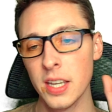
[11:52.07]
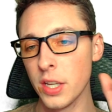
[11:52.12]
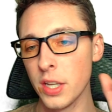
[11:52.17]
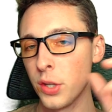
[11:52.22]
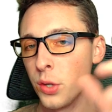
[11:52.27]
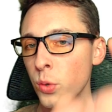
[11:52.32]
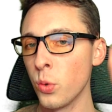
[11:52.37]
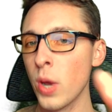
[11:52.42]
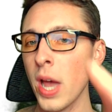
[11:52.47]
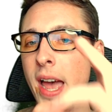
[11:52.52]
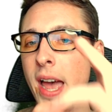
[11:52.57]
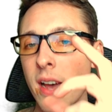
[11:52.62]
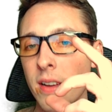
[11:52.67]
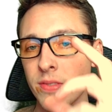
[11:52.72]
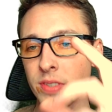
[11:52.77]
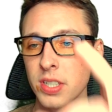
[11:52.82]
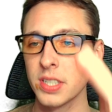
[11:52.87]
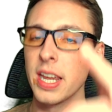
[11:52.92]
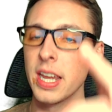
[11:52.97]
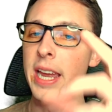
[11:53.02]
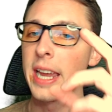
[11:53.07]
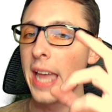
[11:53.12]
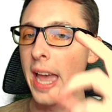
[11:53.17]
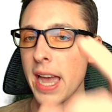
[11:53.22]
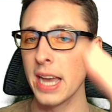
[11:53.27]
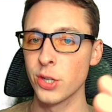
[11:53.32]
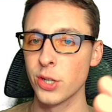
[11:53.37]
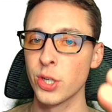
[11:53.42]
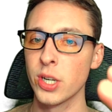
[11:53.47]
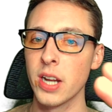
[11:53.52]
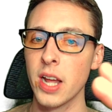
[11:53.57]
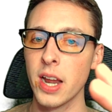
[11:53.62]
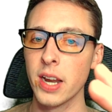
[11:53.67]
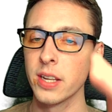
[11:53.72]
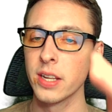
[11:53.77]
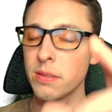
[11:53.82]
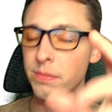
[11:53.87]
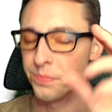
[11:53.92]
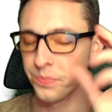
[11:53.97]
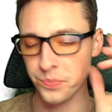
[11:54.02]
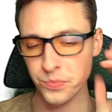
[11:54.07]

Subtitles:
you have to take action on it.